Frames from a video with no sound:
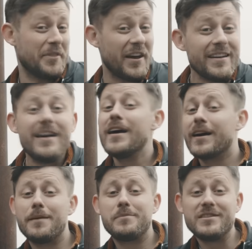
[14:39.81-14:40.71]
But then
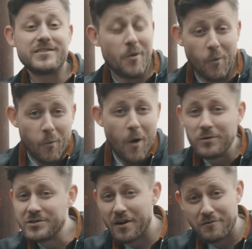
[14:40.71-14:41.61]
companies
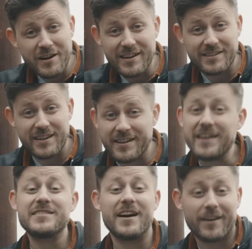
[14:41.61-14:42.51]
won't release their
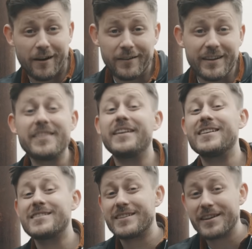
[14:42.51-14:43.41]
data. Currently, they're
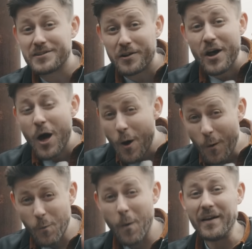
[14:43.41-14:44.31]
testing it on
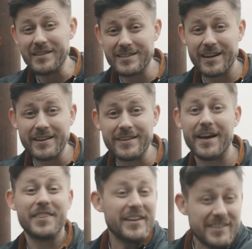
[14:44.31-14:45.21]
one
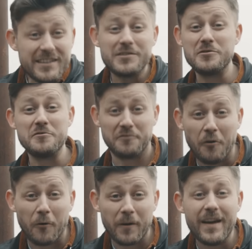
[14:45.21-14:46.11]
cylinder. They need to do
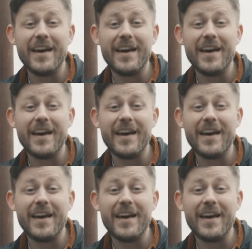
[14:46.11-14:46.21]
four.